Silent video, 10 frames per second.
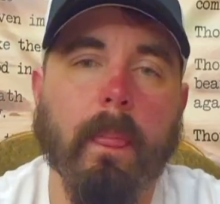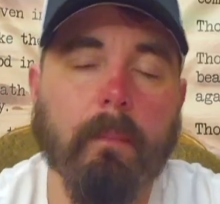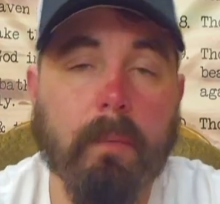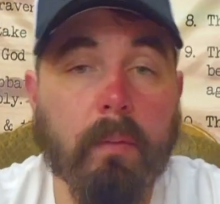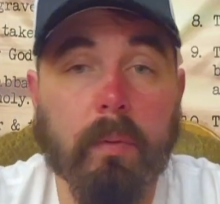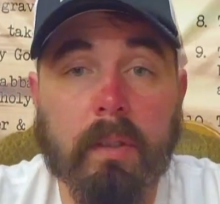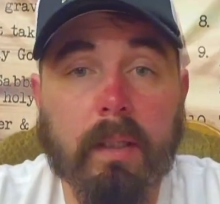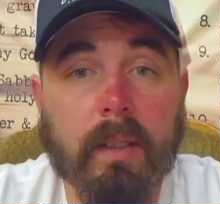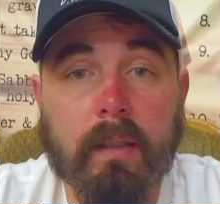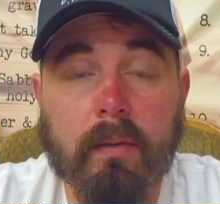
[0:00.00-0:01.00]
But we're going to
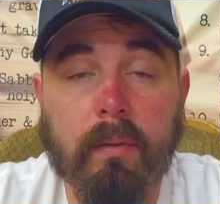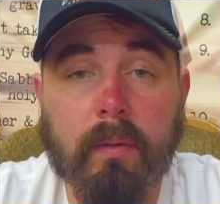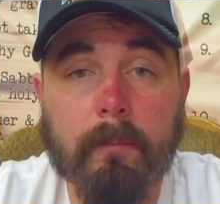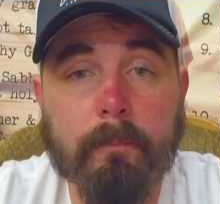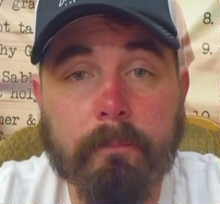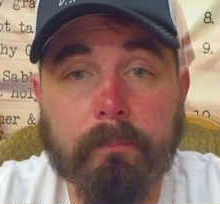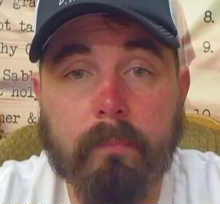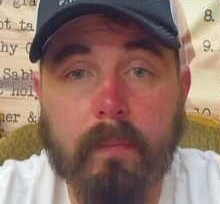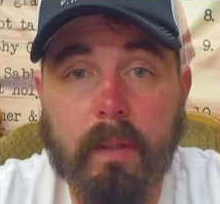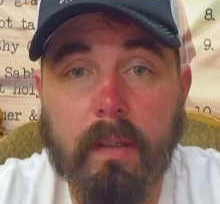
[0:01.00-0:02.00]
get into it.
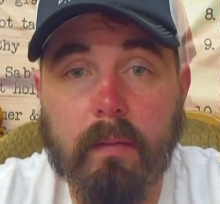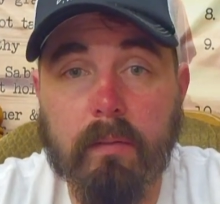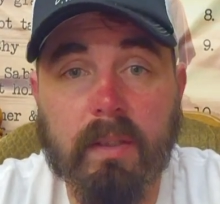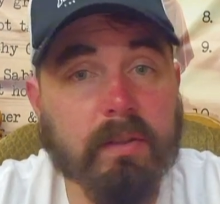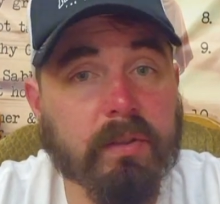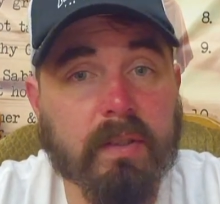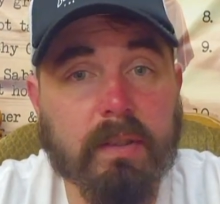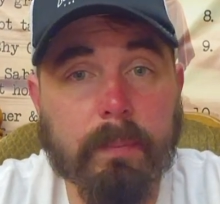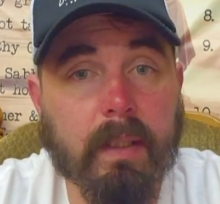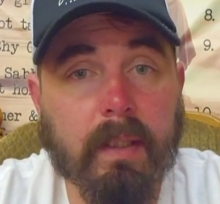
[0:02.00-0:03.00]
This is just
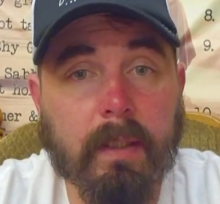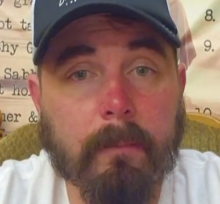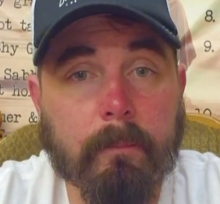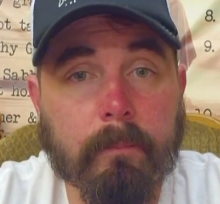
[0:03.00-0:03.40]
the beginning.